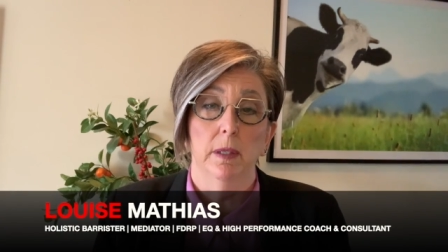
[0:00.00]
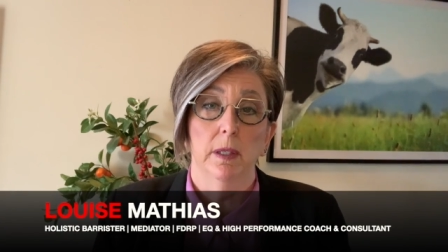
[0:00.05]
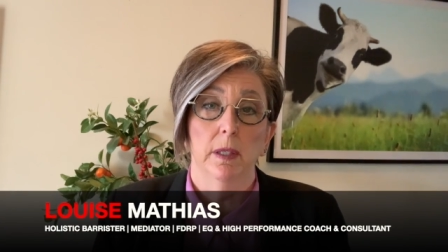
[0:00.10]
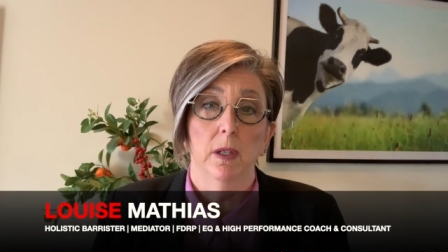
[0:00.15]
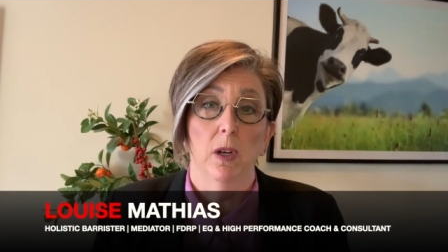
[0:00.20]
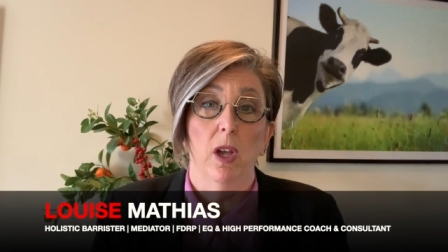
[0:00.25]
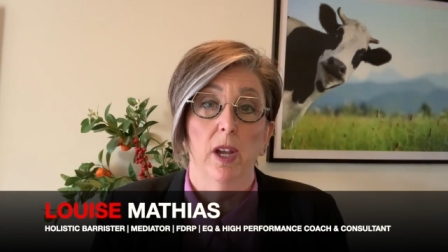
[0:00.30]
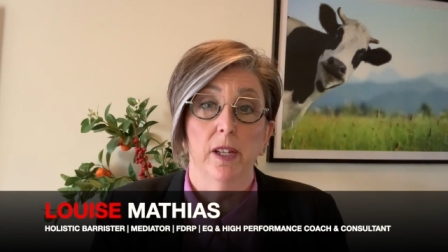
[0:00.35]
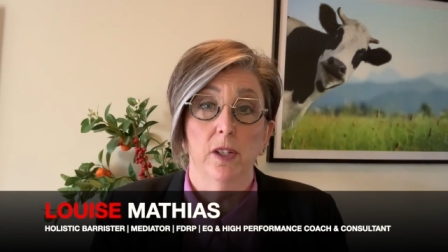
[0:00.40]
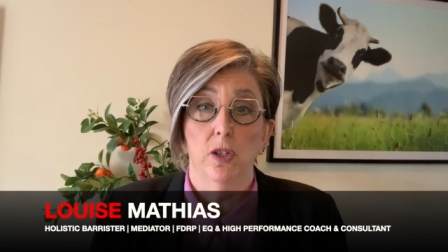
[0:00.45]

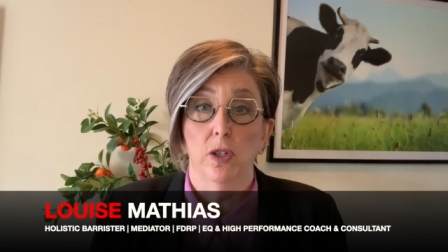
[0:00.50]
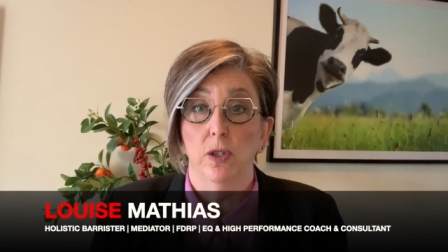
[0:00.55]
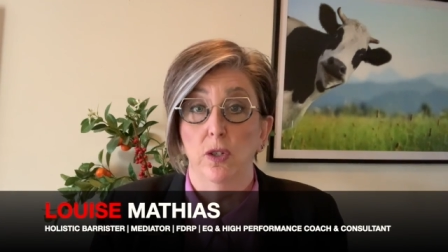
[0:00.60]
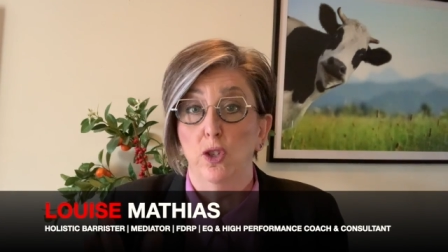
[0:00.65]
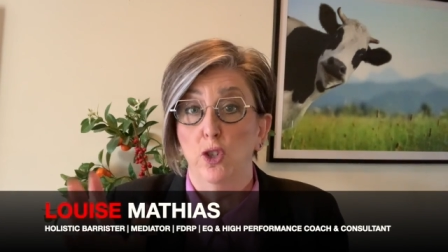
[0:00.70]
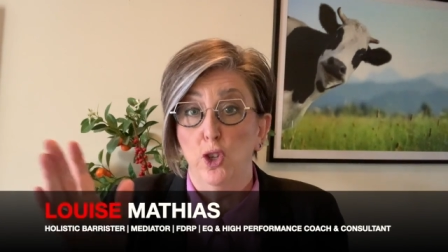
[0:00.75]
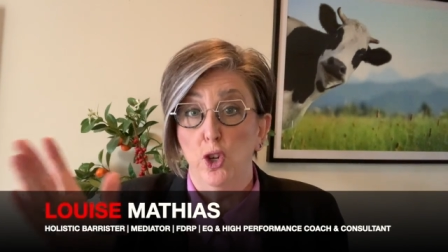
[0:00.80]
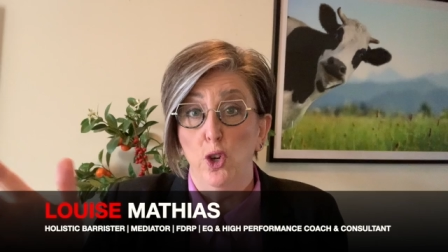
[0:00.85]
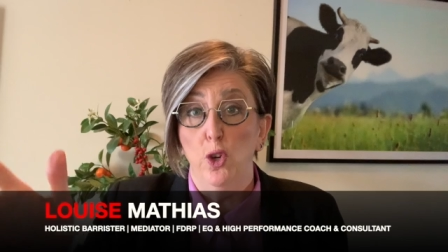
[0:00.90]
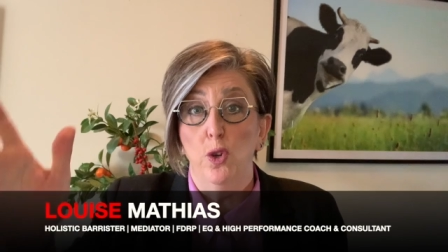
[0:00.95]
like to
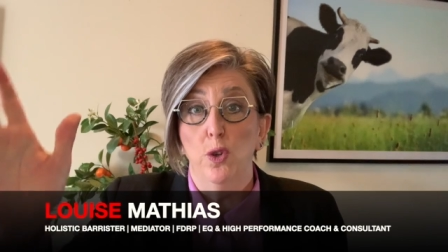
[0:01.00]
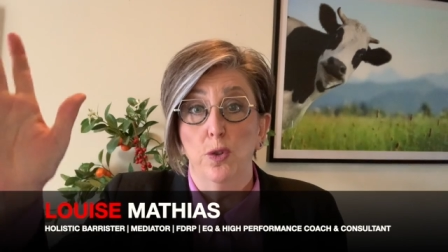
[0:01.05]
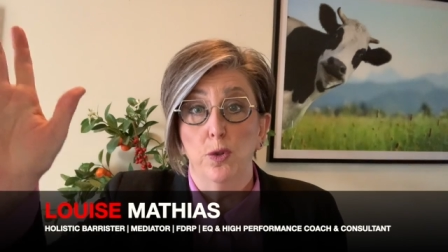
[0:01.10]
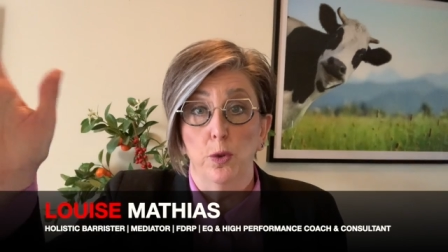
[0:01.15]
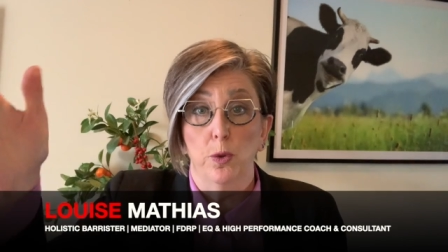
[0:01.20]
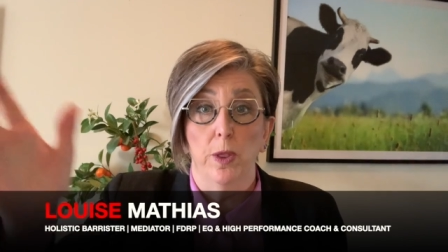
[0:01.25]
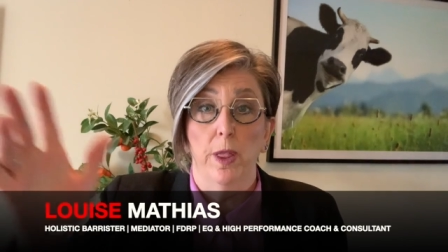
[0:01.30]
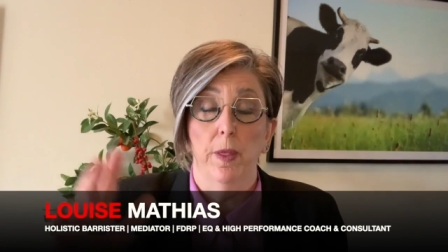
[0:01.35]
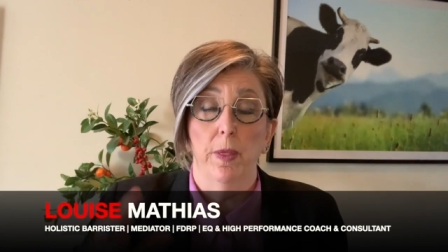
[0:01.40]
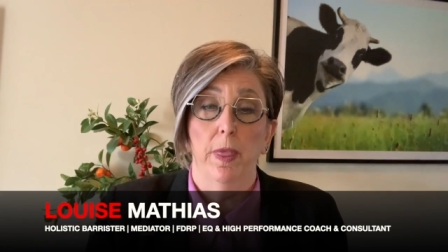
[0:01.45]
choose
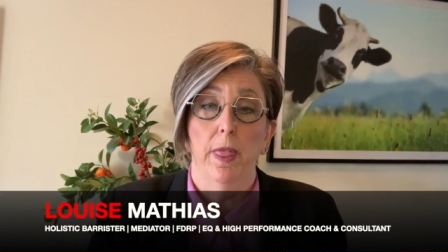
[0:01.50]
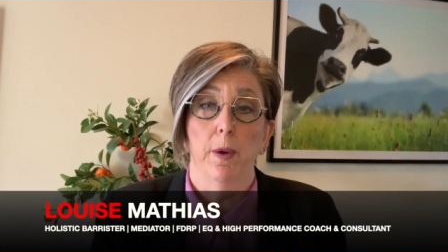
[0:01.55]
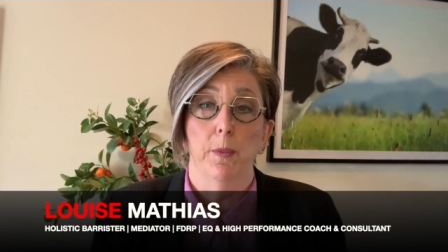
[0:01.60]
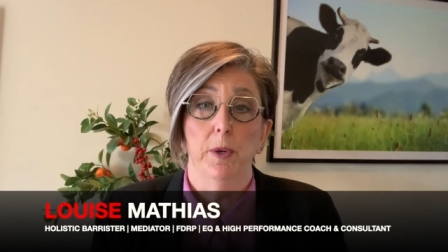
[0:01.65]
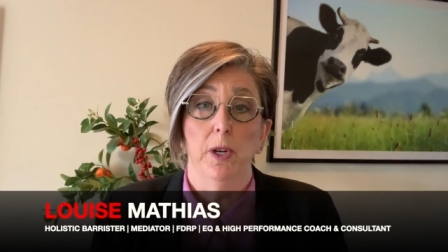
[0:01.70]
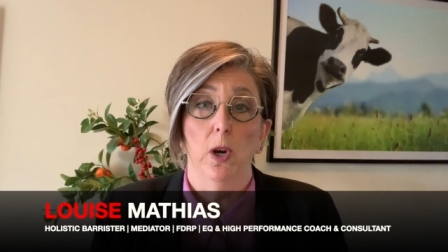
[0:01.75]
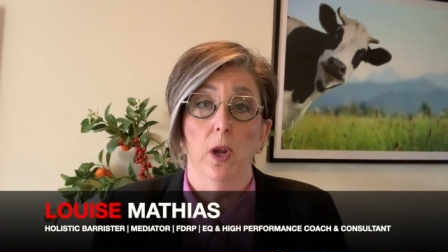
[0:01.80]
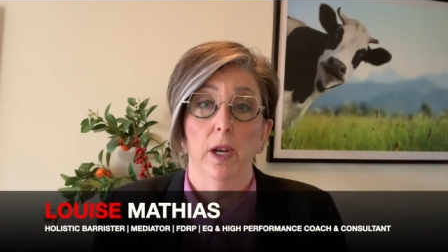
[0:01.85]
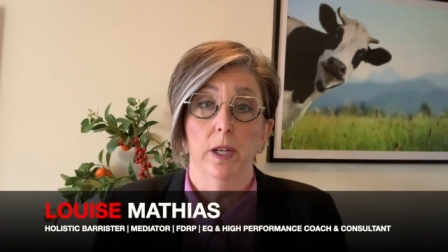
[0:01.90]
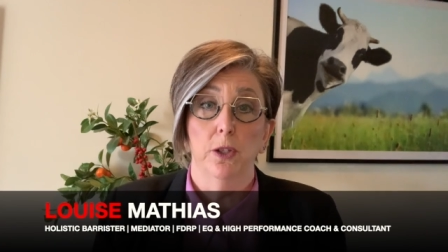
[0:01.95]
or that they
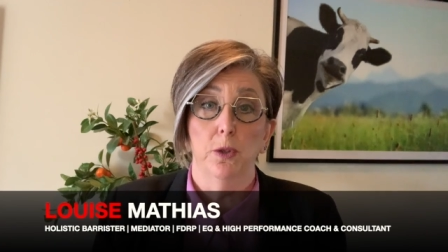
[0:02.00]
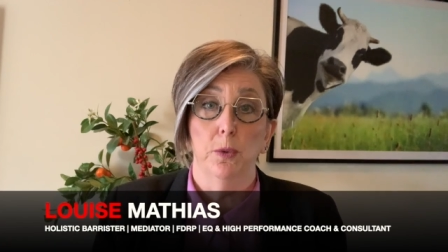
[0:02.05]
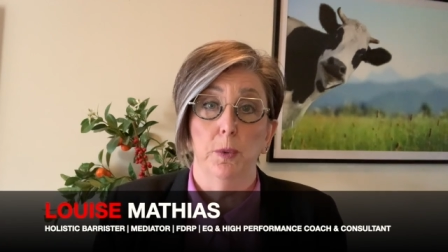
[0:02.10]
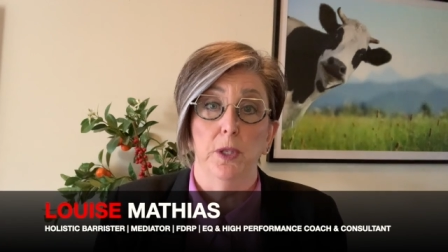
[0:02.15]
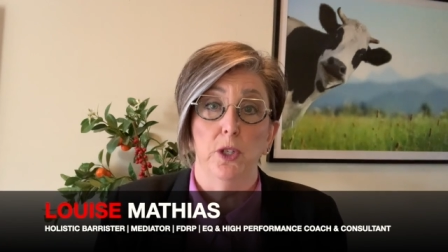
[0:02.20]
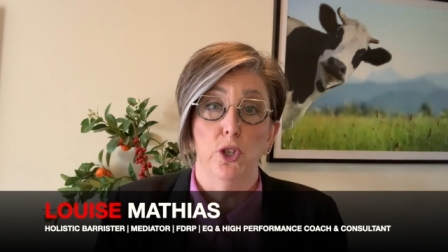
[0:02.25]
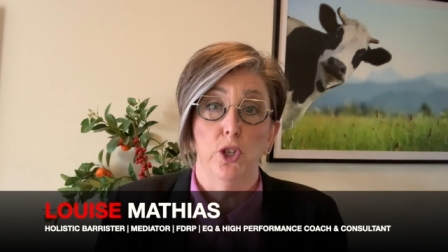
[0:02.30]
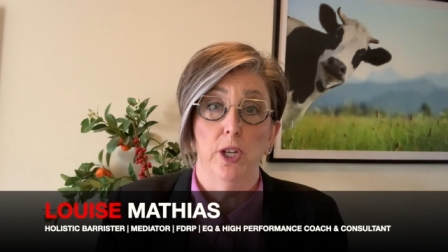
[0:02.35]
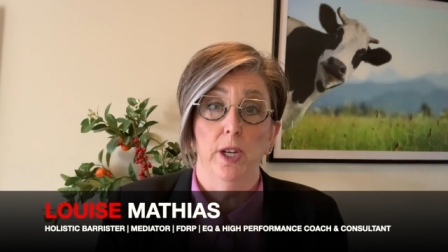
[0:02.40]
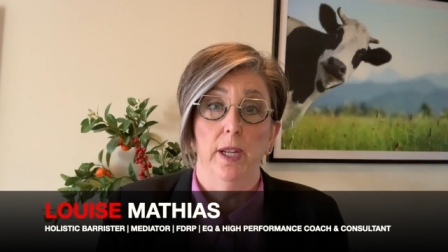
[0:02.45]
would like to
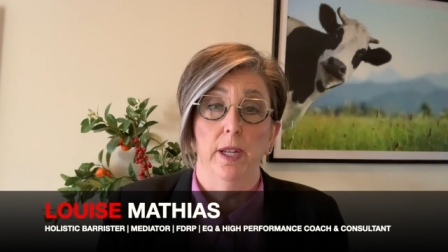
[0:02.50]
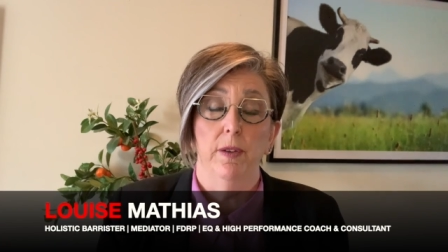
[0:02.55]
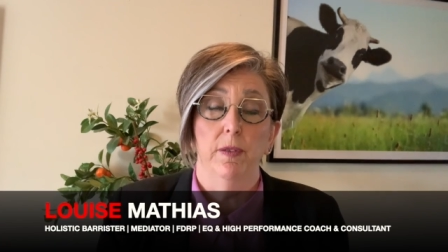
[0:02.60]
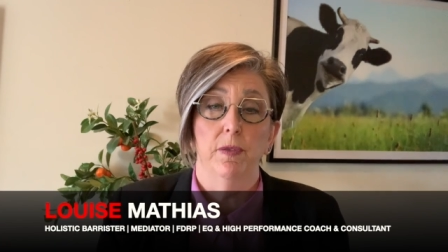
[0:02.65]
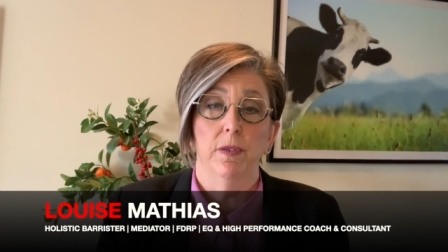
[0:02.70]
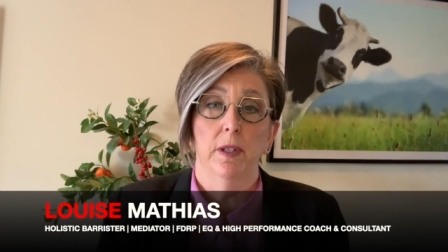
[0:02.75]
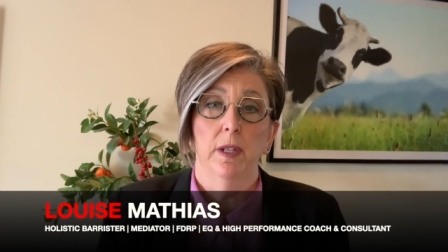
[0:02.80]
achieve.